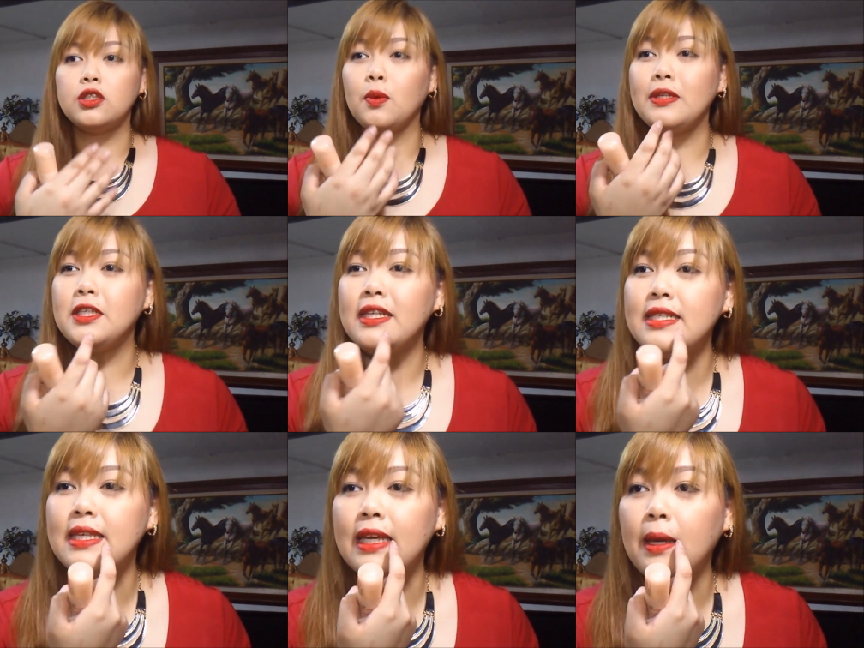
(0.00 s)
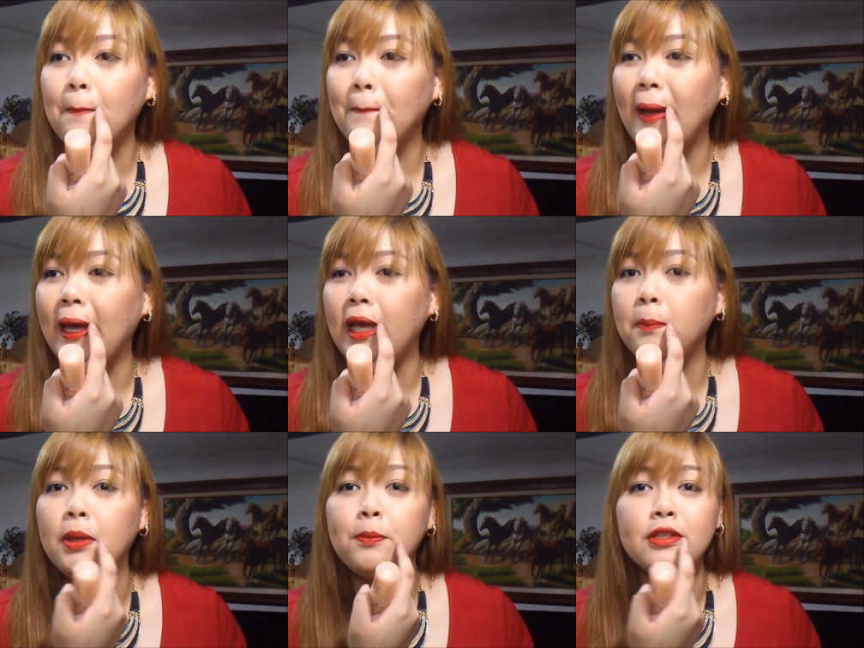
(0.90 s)
So as you can see, my
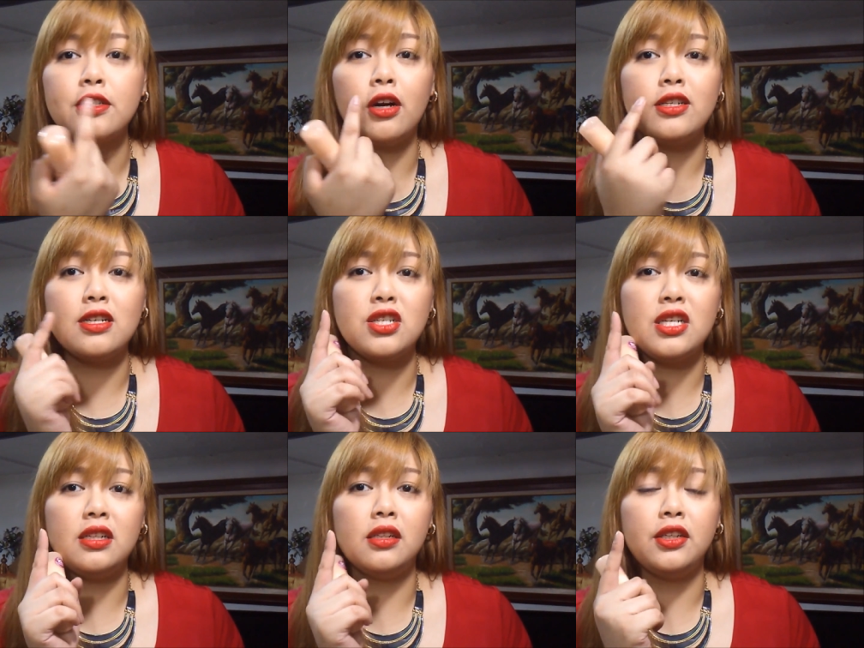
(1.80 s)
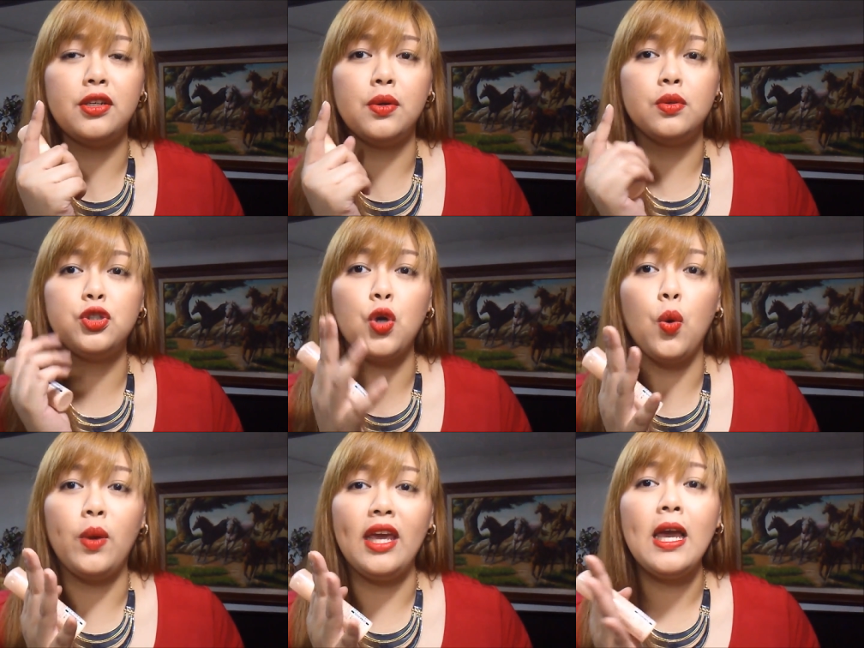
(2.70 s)
pimple scars are still, you know,
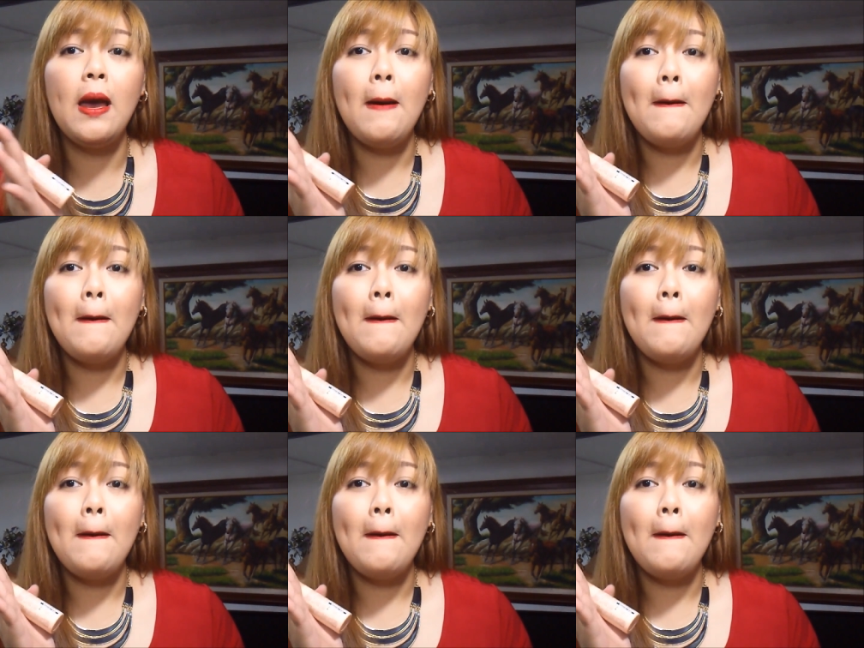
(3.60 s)
showing.